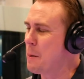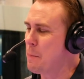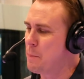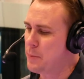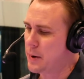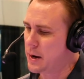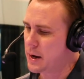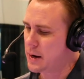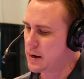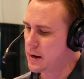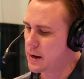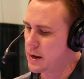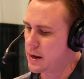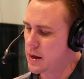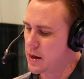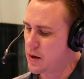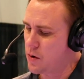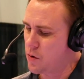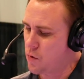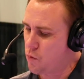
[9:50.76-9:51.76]
But
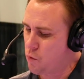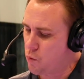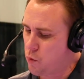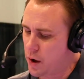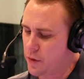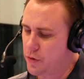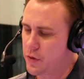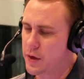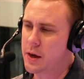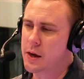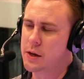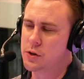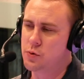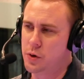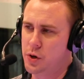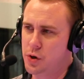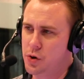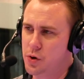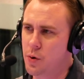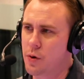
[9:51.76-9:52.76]
one thing is
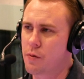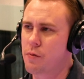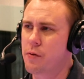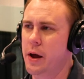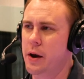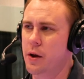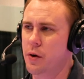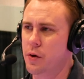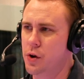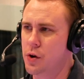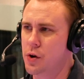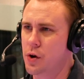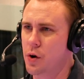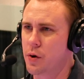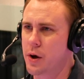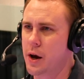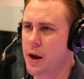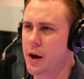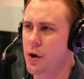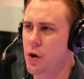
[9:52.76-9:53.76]
when you do a reno, you
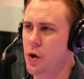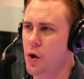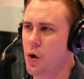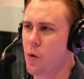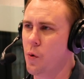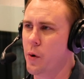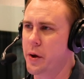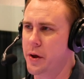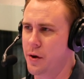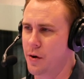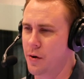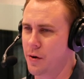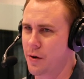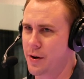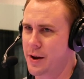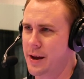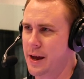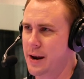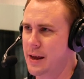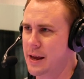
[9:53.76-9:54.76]
don't kind of know what
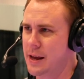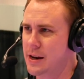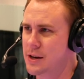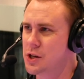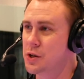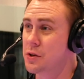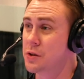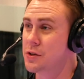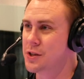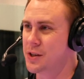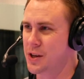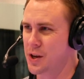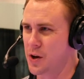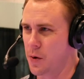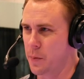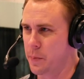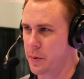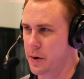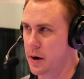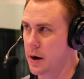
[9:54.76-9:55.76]
you're getting into until you
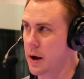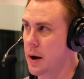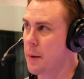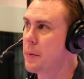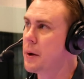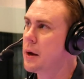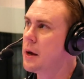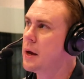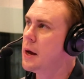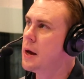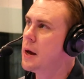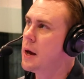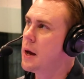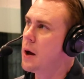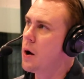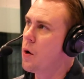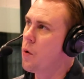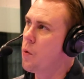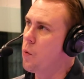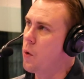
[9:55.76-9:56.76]
open it up.
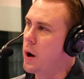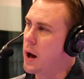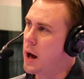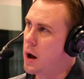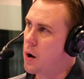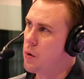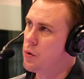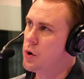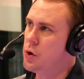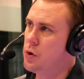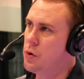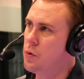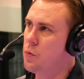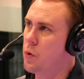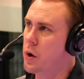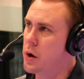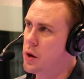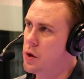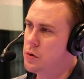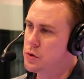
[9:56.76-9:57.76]
What do
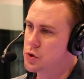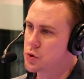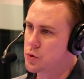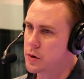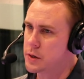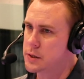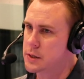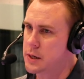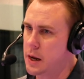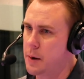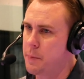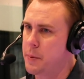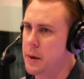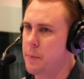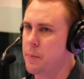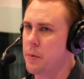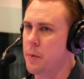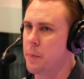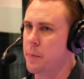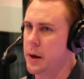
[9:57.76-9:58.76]
you sort of say to
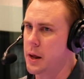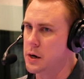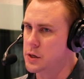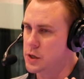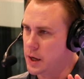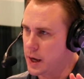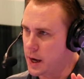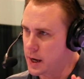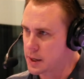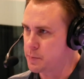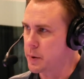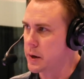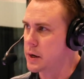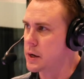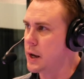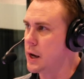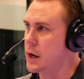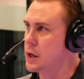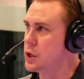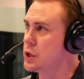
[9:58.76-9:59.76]
people managing
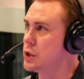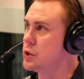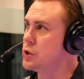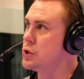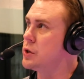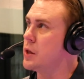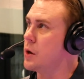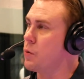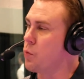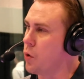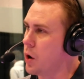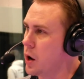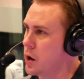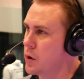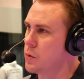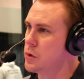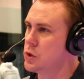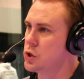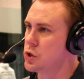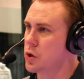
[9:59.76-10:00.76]
expectations? They want
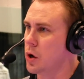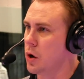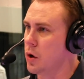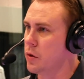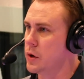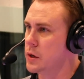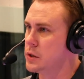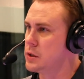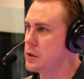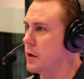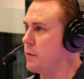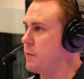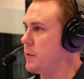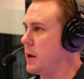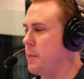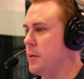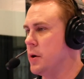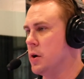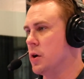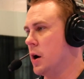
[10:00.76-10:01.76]
to install this. They've
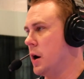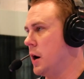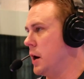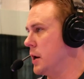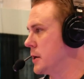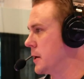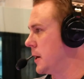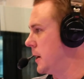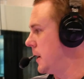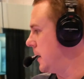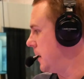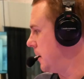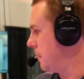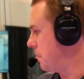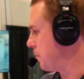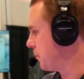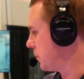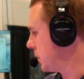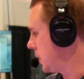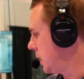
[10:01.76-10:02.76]
maybe got
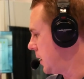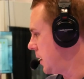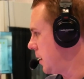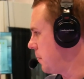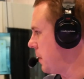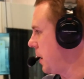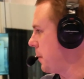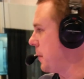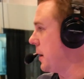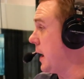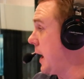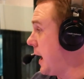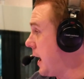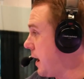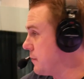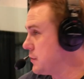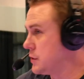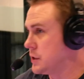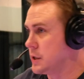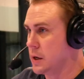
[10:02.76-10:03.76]
maybe
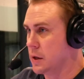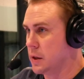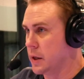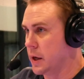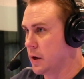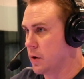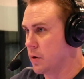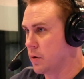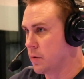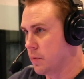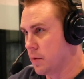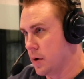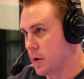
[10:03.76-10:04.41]
half ceiling